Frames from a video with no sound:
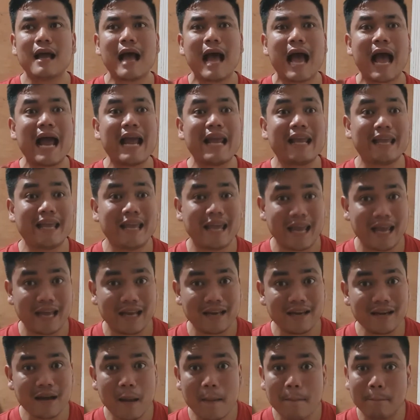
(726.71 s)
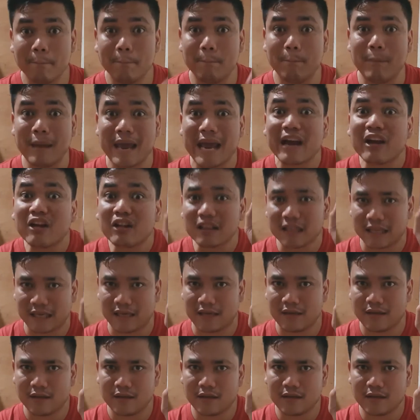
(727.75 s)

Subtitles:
I can barely,